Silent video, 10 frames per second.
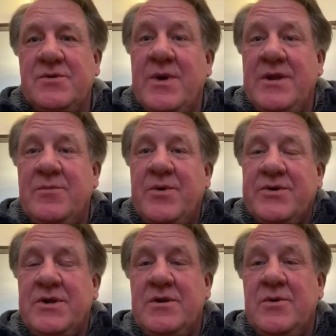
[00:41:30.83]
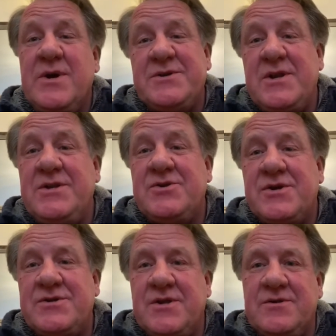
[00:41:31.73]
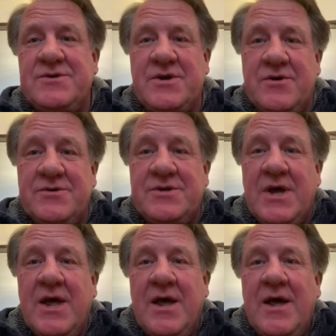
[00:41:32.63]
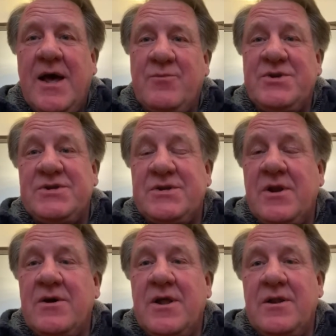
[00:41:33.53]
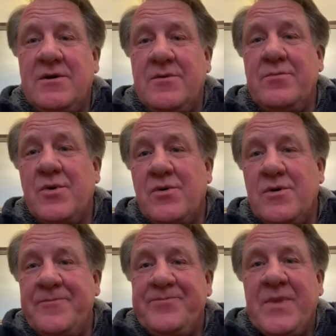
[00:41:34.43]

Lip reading: to anybody who has an interest in the church and would just like to learn more.